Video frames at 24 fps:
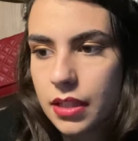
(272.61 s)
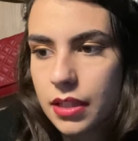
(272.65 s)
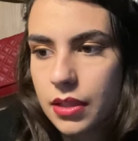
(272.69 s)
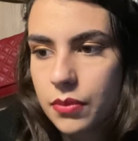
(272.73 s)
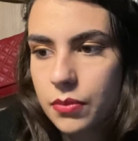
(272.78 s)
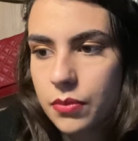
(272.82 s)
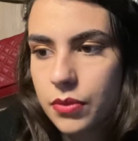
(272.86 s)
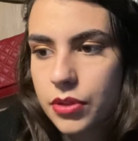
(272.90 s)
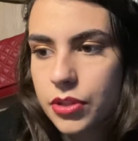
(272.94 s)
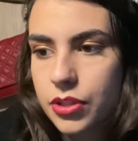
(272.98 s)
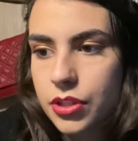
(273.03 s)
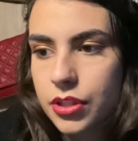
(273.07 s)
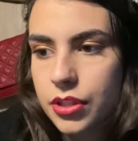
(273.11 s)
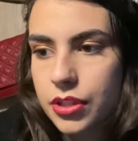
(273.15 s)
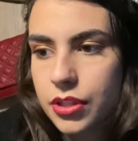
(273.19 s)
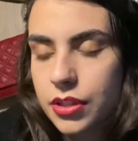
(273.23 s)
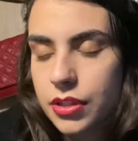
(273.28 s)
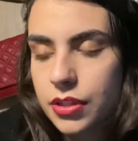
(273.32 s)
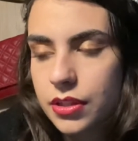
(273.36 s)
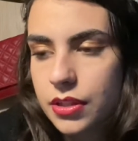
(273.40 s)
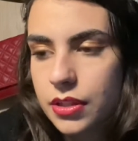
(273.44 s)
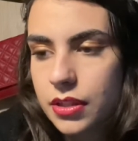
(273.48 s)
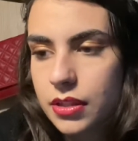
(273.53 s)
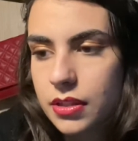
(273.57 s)
which
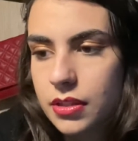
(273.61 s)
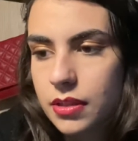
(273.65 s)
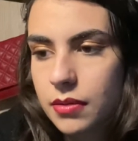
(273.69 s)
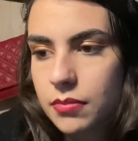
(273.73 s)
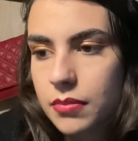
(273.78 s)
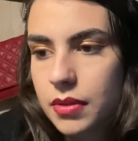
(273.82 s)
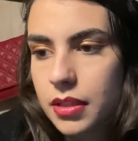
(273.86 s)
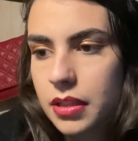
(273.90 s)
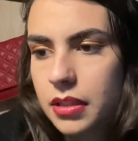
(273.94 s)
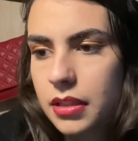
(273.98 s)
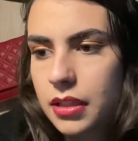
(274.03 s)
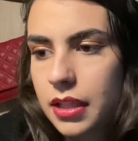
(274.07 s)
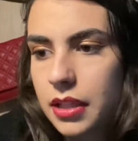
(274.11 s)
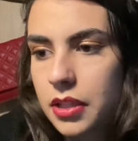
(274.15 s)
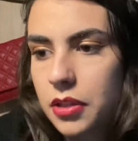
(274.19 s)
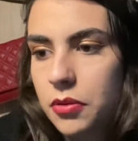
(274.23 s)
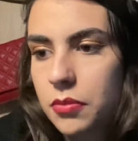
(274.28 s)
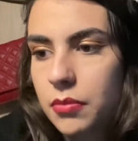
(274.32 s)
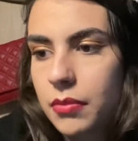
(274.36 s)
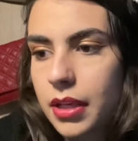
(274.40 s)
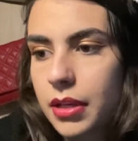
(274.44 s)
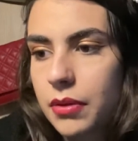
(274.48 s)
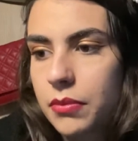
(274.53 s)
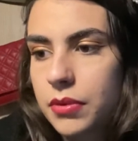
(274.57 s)
is something that you
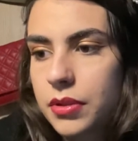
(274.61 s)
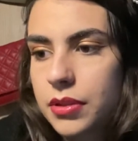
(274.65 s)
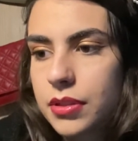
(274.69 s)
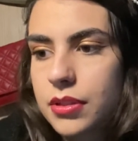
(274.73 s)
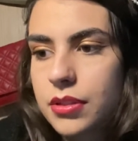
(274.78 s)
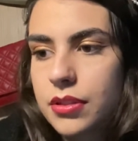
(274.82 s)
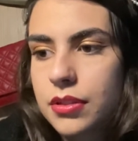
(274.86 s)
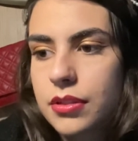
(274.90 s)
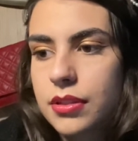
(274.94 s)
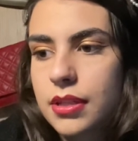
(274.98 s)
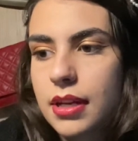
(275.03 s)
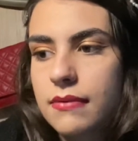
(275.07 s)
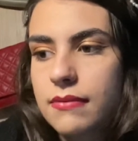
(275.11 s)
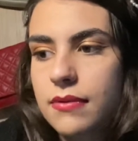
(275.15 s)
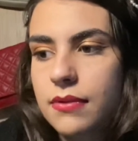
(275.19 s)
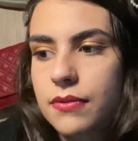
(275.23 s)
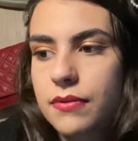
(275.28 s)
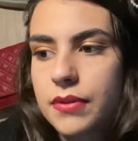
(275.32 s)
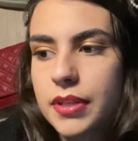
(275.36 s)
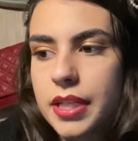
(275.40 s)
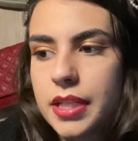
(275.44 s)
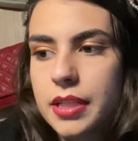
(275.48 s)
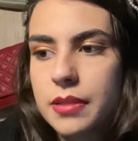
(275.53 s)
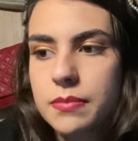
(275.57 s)
might want to have a
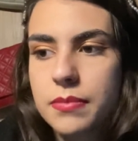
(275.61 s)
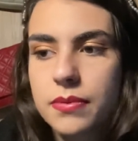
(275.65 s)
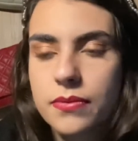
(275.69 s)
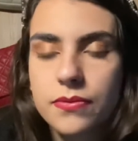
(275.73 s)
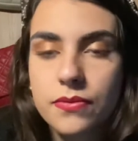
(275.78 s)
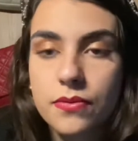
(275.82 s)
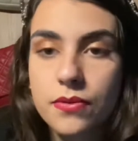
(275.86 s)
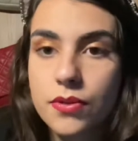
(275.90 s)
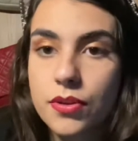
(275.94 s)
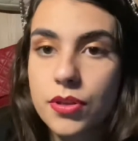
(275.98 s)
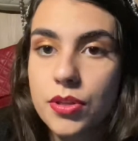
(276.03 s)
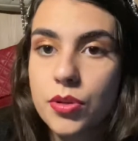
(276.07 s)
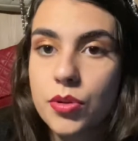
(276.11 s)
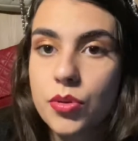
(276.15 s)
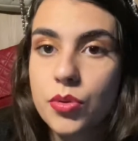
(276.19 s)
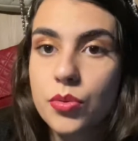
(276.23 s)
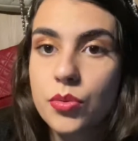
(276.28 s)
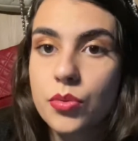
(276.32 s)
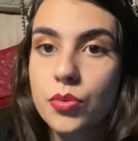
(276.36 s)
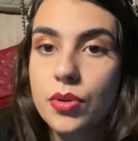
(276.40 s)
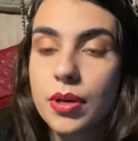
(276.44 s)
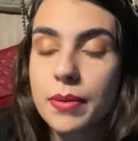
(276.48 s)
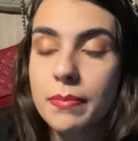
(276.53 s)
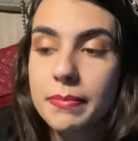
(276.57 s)
read before
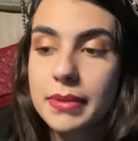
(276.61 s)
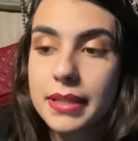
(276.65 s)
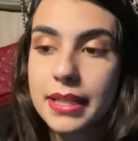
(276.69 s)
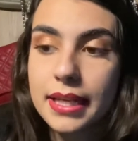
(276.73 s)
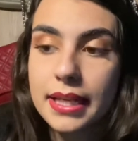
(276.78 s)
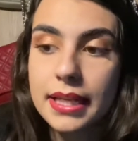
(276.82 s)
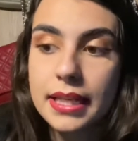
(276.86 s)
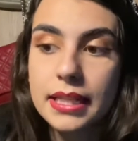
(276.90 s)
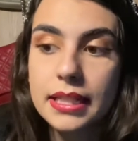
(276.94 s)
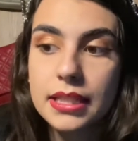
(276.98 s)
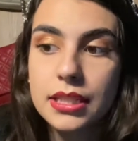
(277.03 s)
you apply,